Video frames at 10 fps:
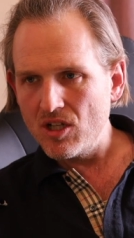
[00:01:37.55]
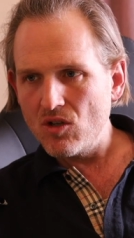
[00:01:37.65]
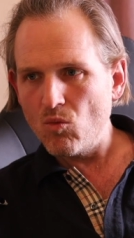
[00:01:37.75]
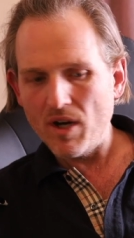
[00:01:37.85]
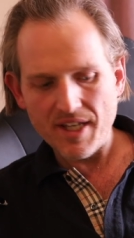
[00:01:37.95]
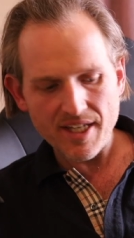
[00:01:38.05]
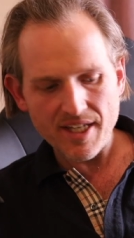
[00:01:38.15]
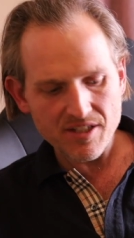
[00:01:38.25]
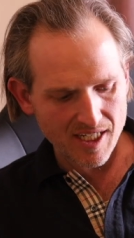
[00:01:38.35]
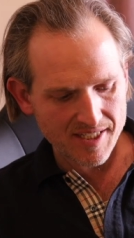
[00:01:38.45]
What is
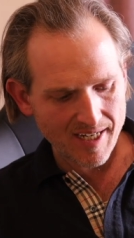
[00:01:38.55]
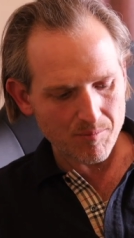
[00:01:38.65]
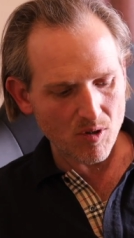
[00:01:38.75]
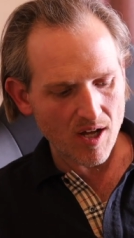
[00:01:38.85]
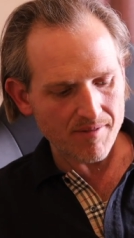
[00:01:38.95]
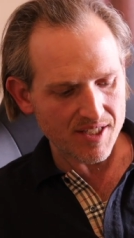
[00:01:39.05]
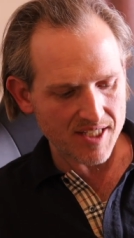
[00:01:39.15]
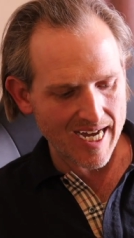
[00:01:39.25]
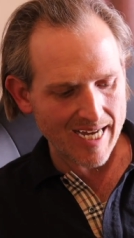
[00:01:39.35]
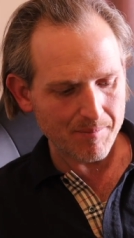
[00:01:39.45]
the example of the
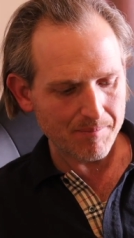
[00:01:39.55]
time?